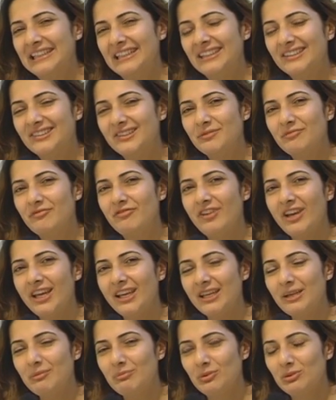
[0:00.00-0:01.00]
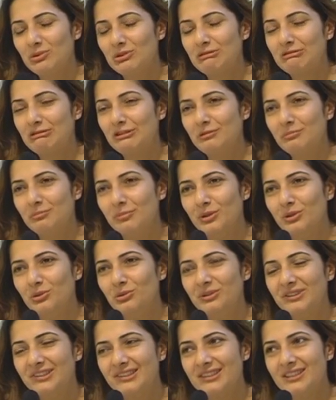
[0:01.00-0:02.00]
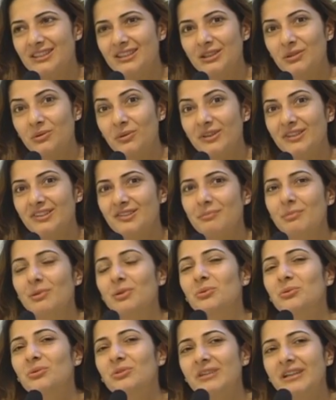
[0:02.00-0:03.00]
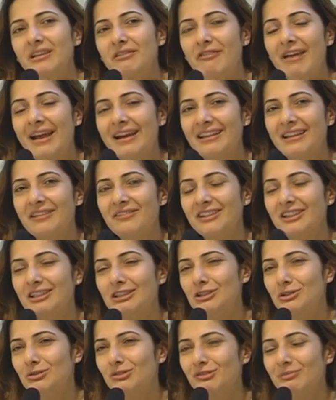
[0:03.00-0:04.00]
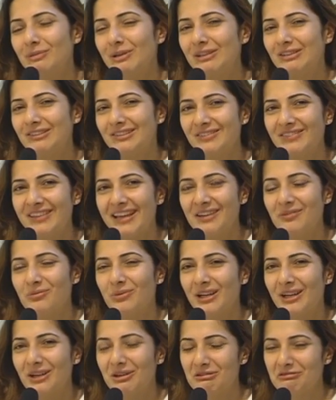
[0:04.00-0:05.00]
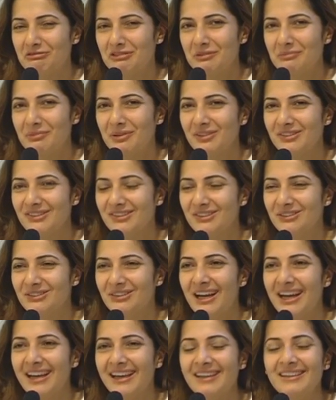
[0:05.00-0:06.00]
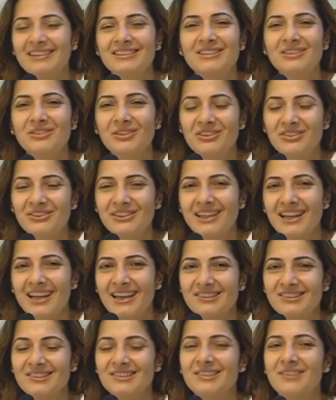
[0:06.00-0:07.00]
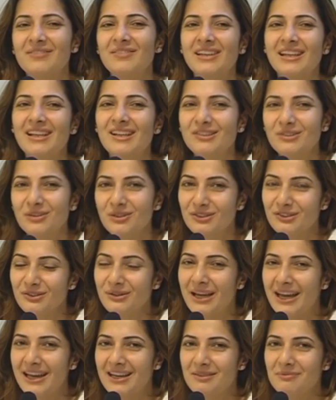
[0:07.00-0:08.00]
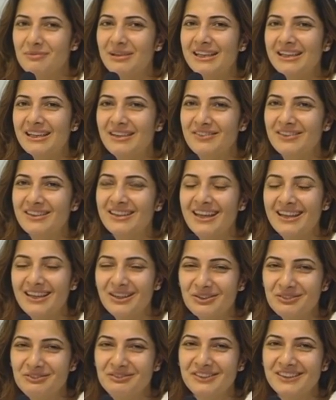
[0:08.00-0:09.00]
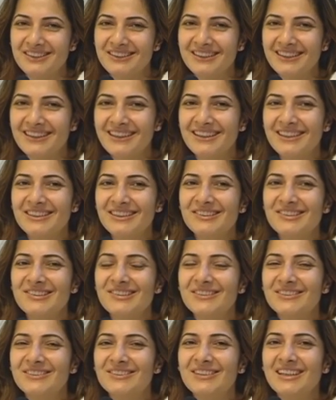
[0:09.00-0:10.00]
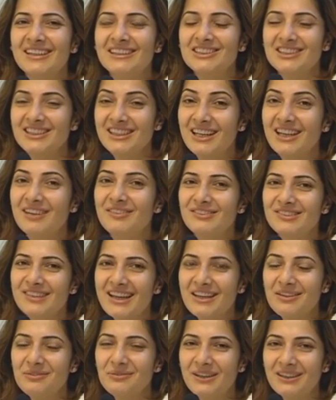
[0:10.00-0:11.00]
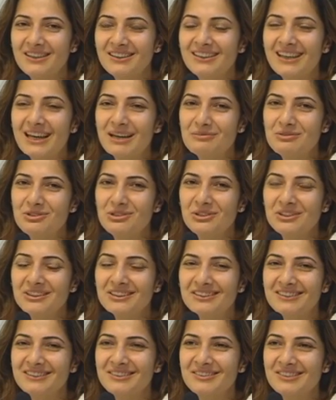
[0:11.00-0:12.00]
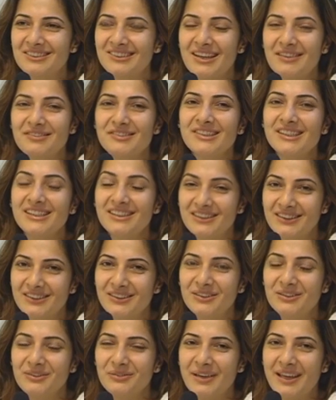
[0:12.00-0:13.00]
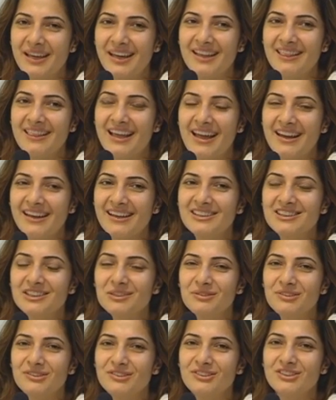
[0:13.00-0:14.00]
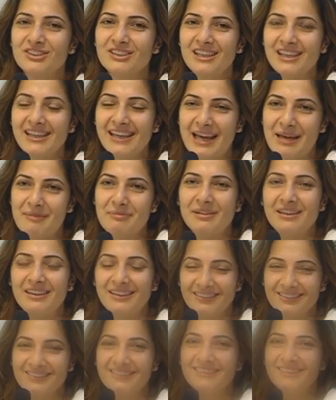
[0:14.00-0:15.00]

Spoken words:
It's a very beautiful blue. It's a turquoise blue. In fact, there were issues because of that one outfit because, I did not realize and someone else also had been given that outfit. So she loves that one, I'm sure, because I've seen her wearing that and she was really happy.